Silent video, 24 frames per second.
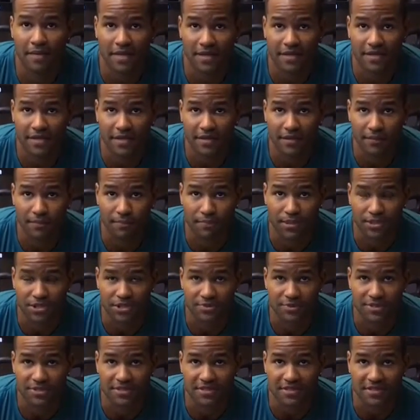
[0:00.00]
You're gonna
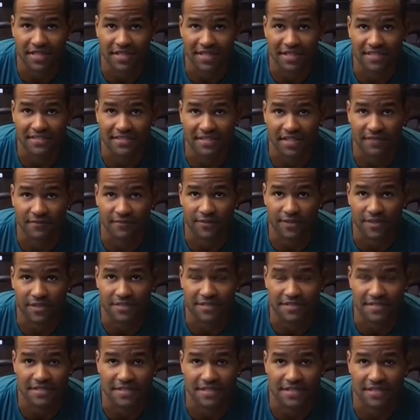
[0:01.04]
push with your legs at
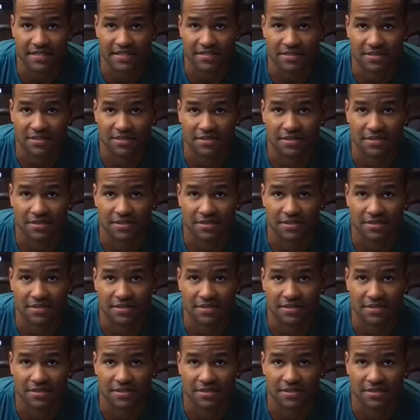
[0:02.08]
first and then